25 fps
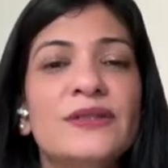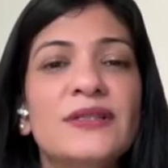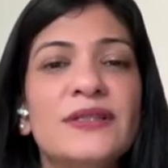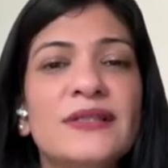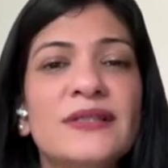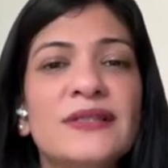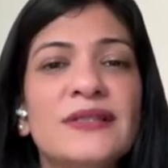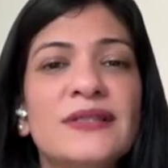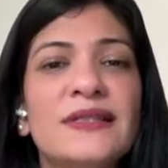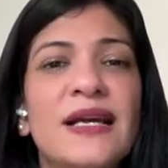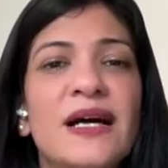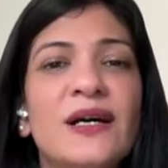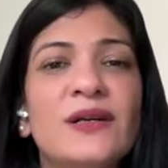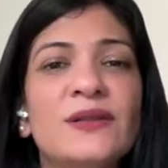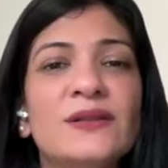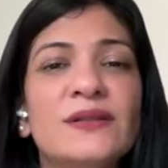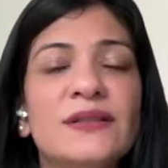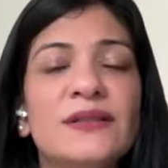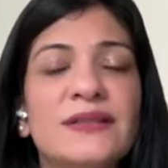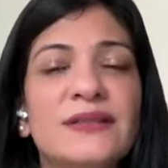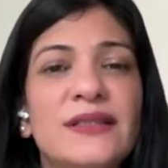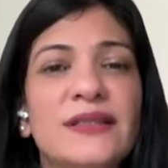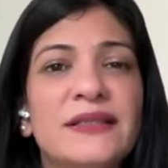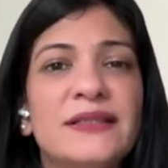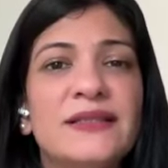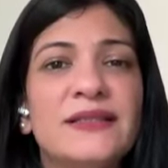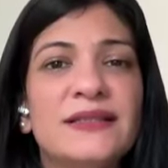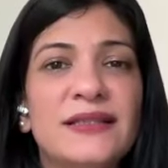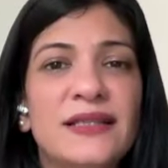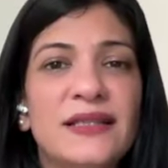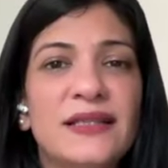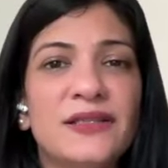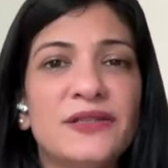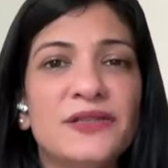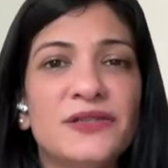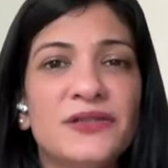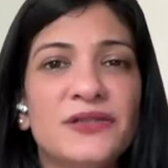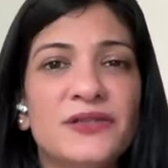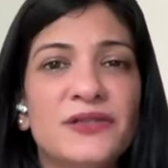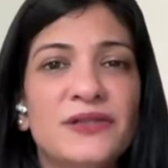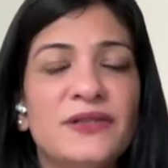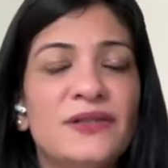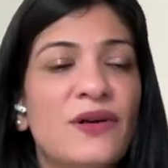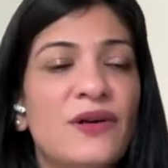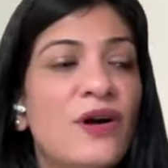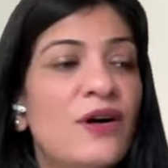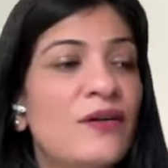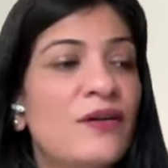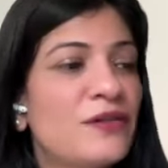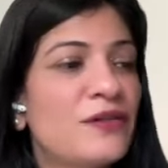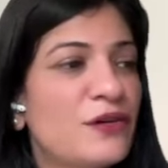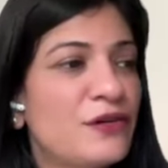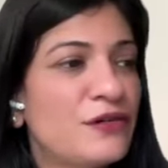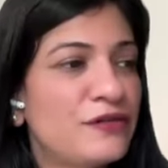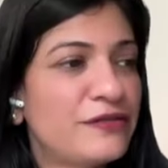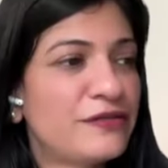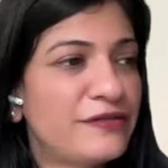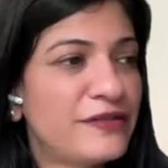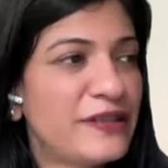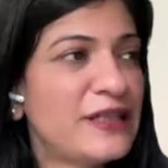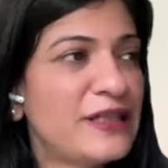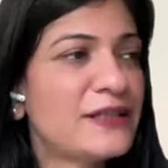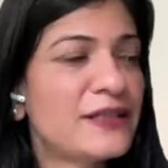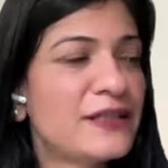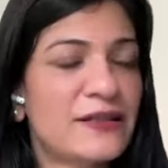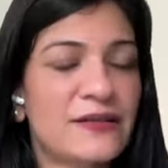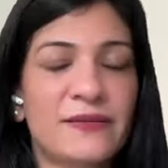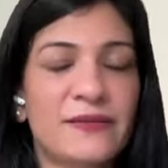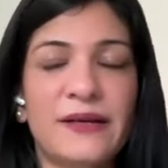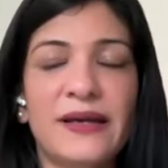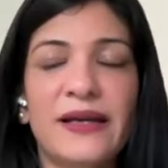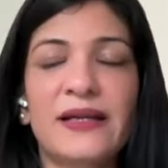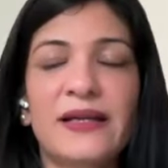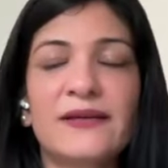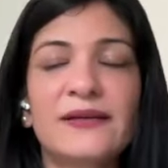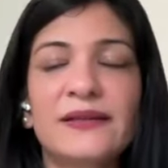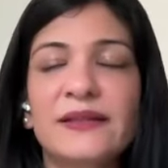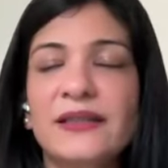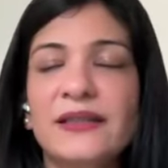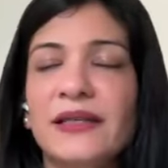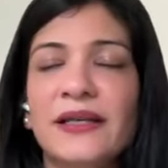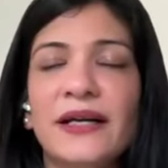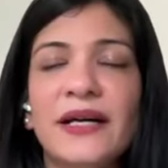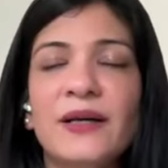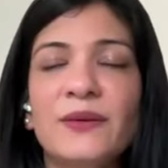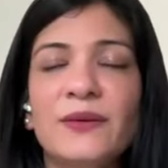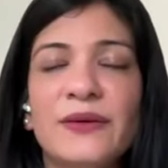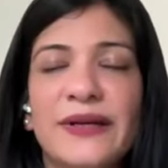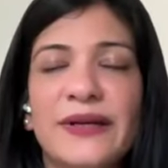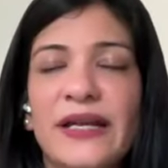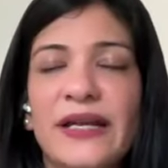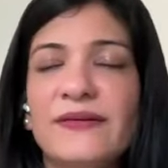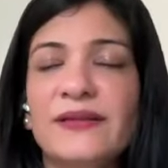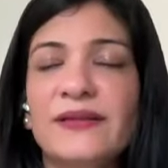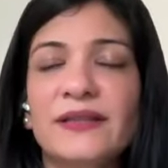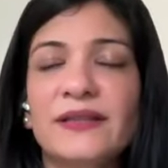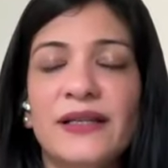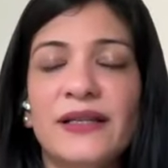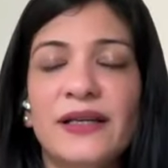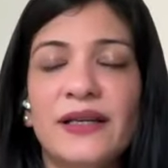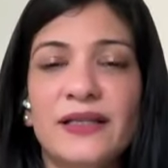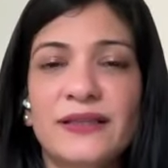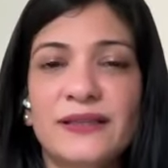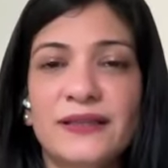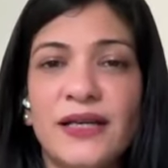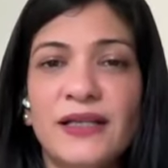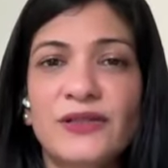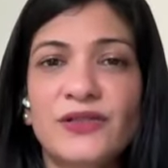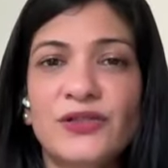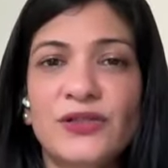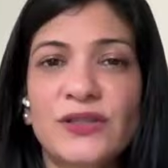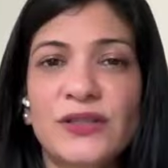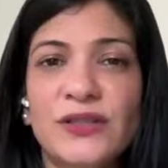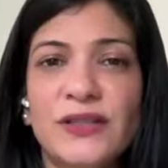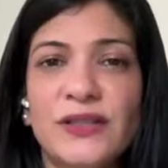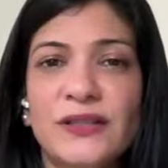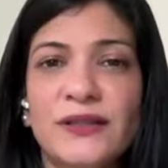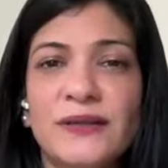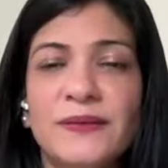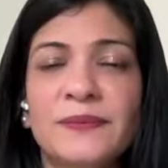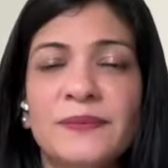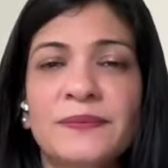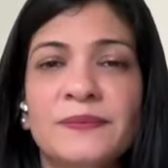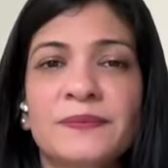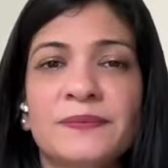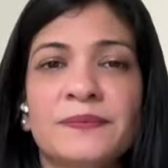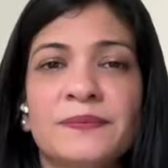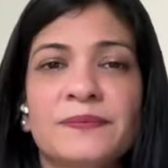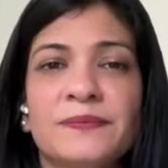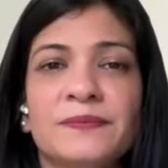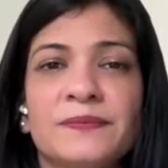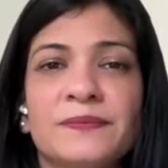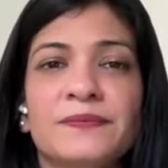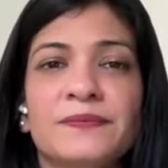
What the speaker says: Notice now the sensation of your feet, wherever they are, whatever they are touching.